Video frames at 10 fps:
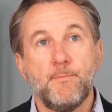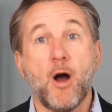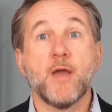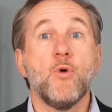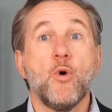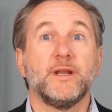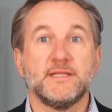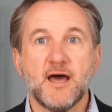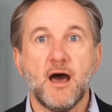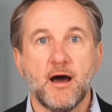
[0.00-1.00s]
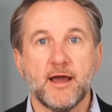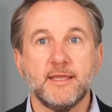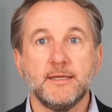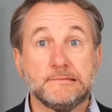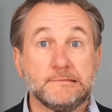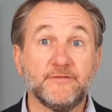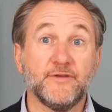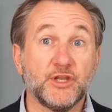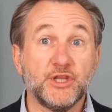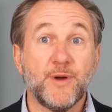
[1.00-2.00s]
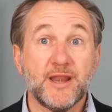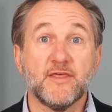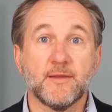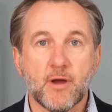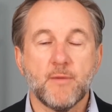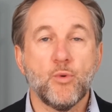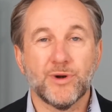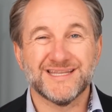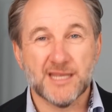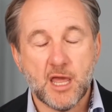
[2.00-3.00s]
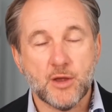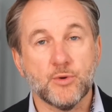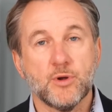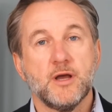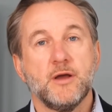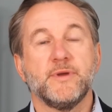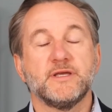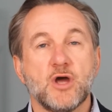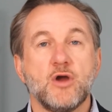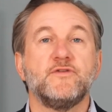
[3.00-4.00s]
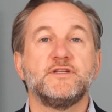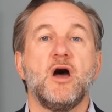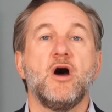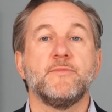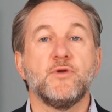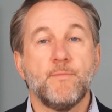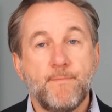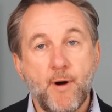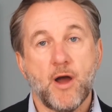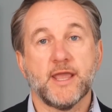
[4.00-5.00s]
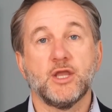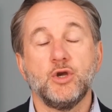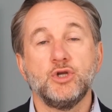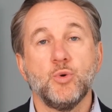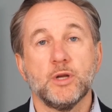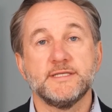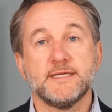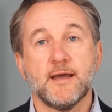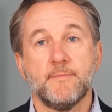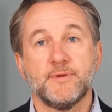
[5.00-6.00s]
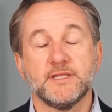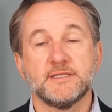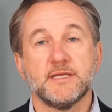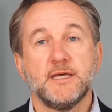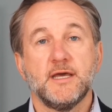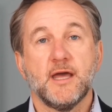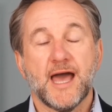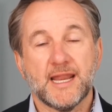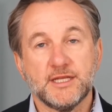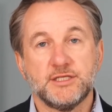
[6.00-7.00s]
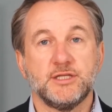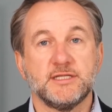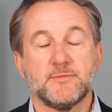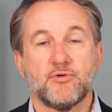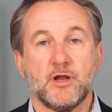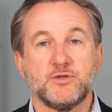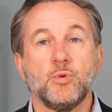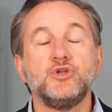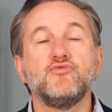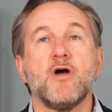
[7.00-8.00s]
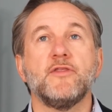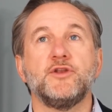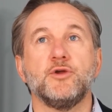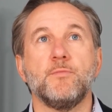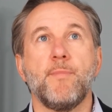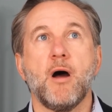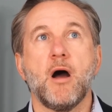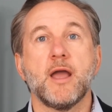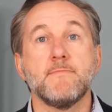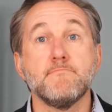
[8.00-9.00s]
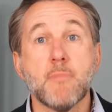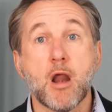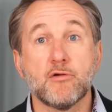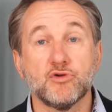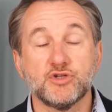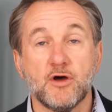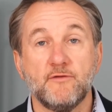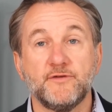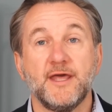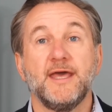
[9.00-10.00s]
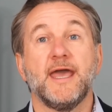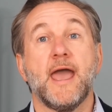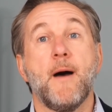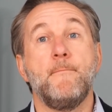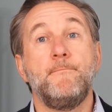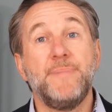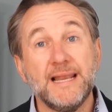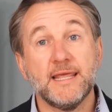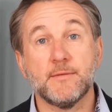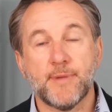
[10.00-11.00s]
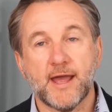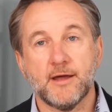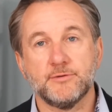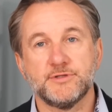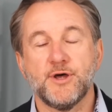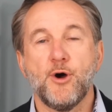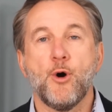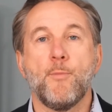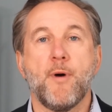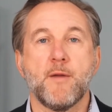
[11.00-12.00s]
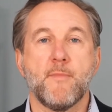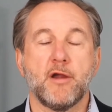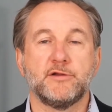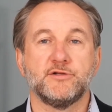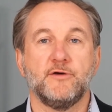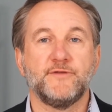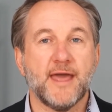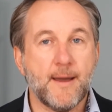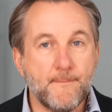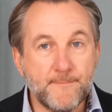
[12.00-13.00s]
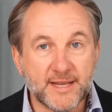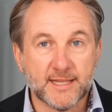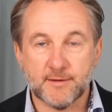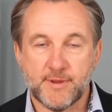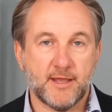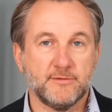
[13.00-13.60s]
buy more when it's high. If you can do anything, buy more when it's low, because over time you're buying good quality companies at a decent price. What would you rather do? Buy Microsoft at £1 billion or buy Microsoft at £1 million?